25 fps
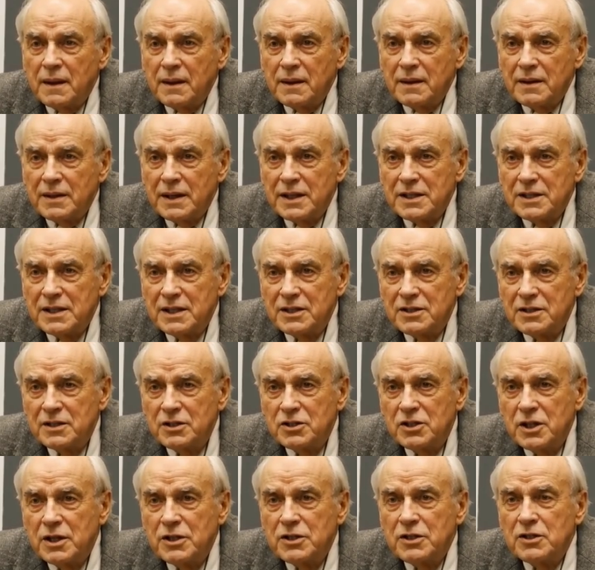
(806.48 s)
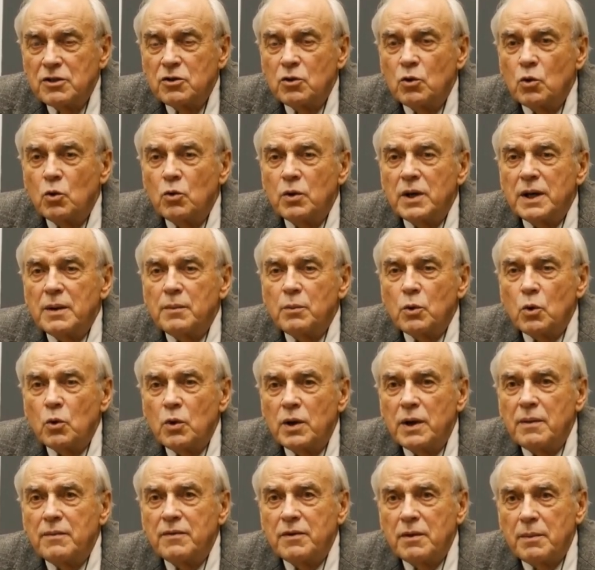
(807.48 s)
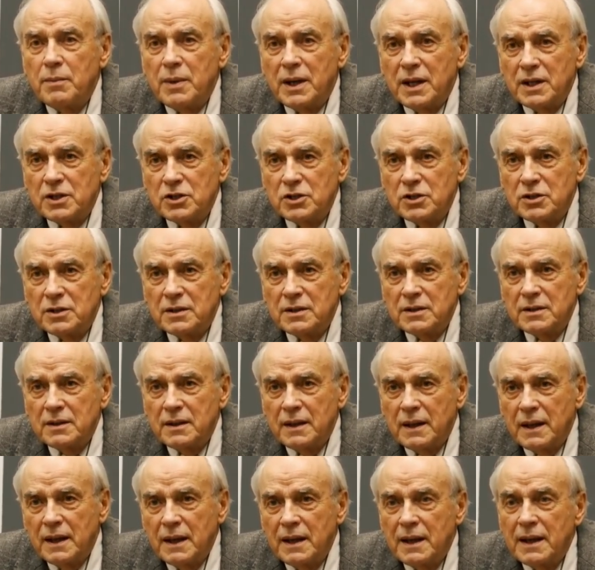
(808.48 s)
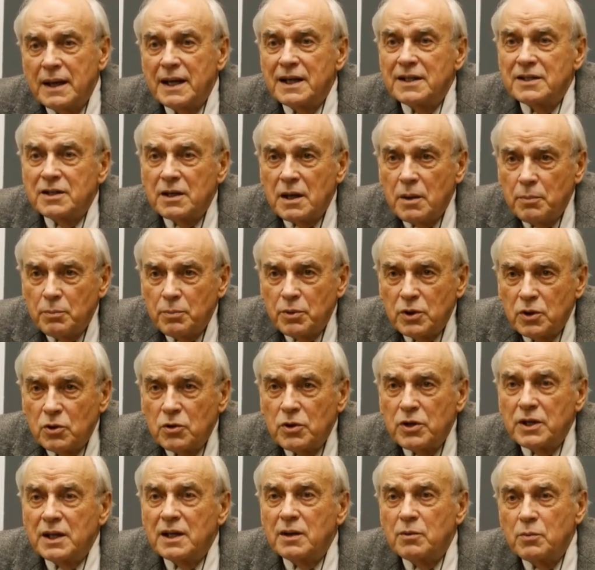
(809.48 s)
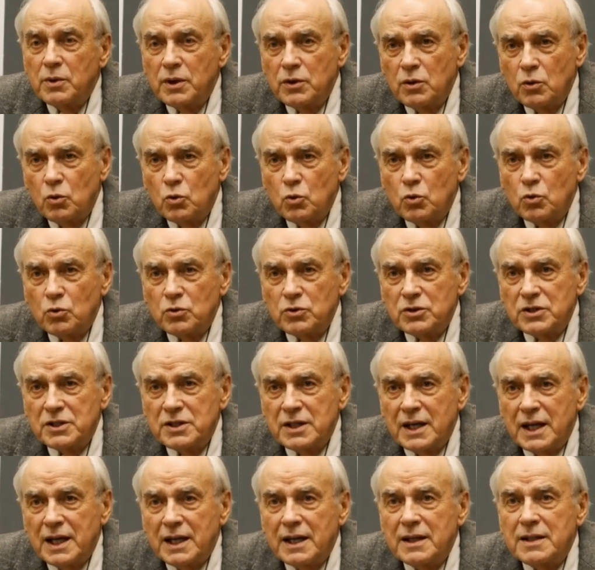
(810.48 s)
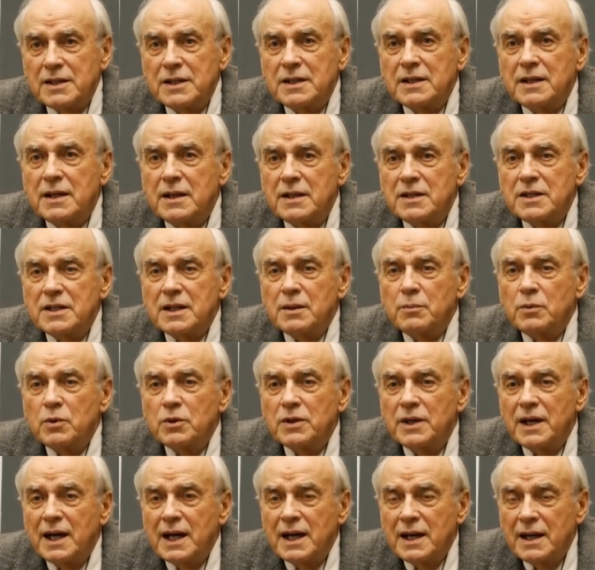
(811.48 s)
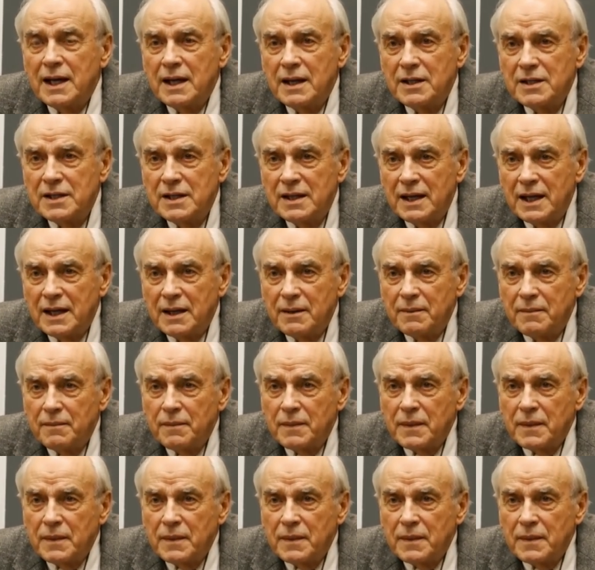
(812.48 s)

This isn't just storing more information, it's computing with all states simultaneously.